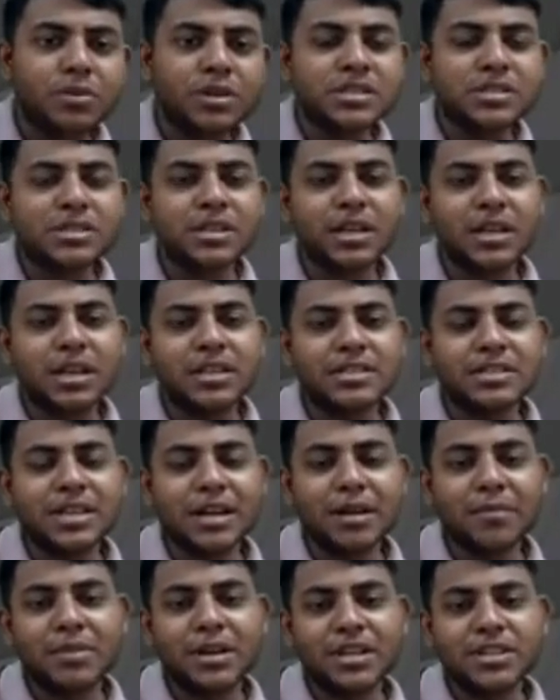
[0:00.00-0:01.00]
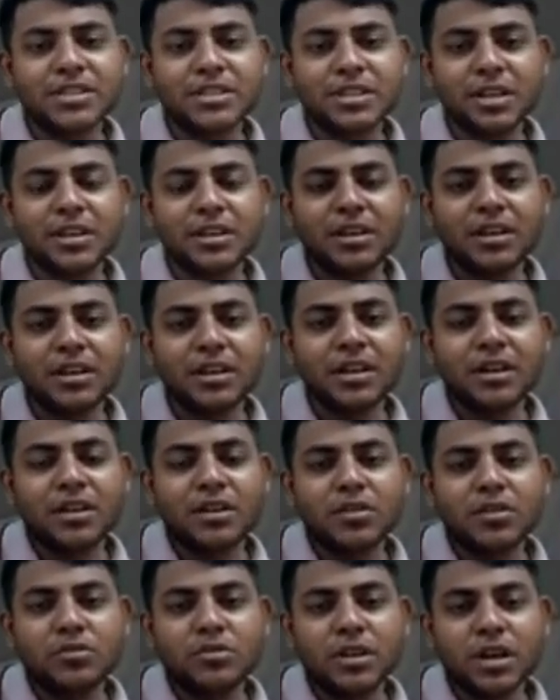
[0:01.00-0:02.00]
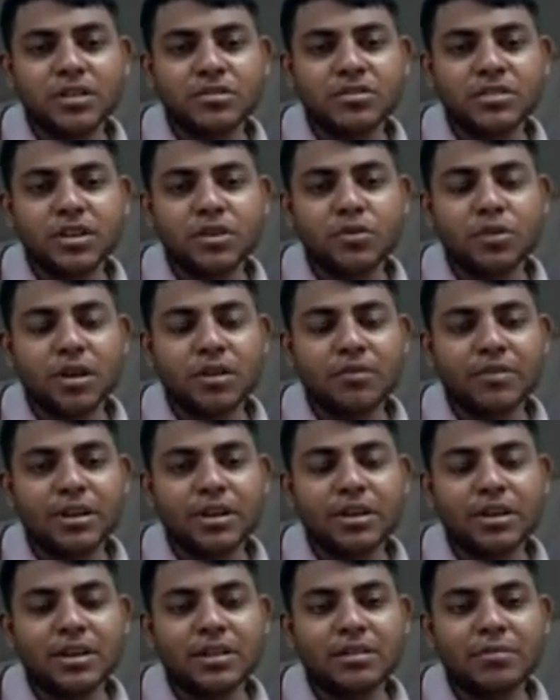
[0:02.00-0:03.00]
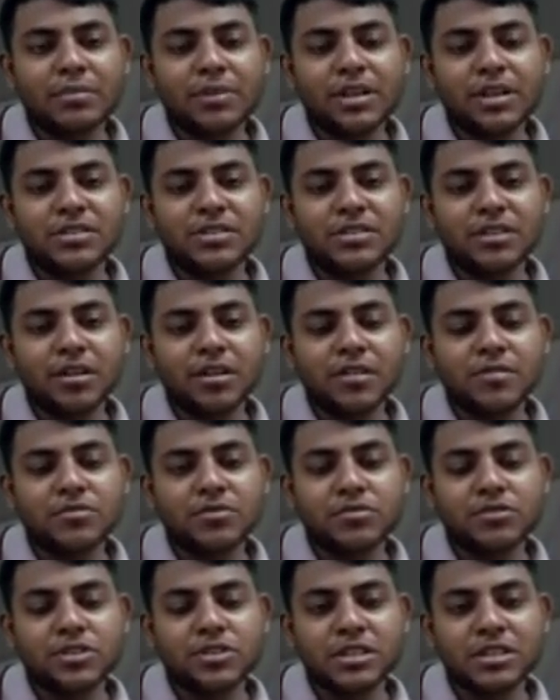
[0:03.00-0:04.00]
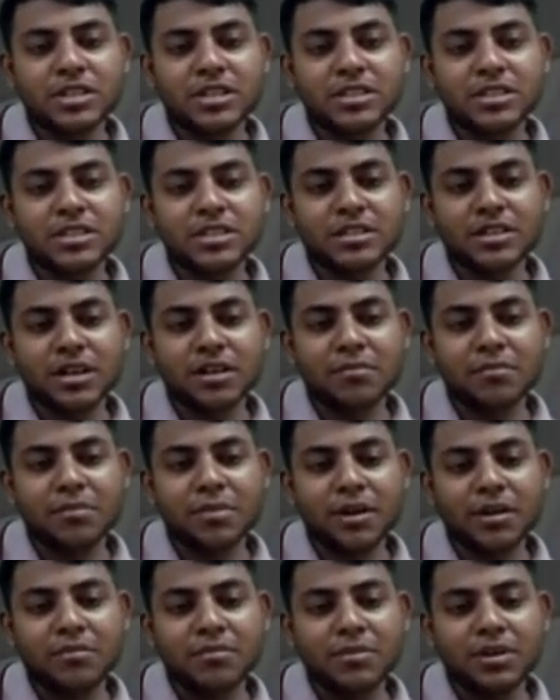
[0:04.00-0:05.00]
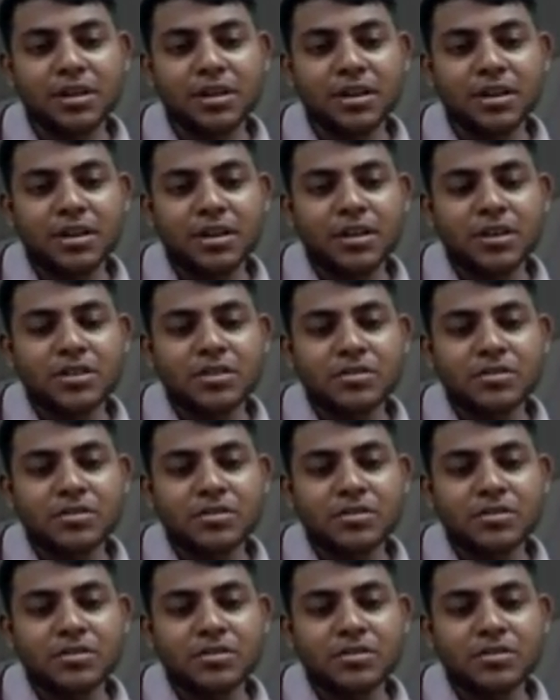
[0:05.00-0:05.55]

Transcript: it was established in 2012 under the Ministry of Social Justice and Empowerment.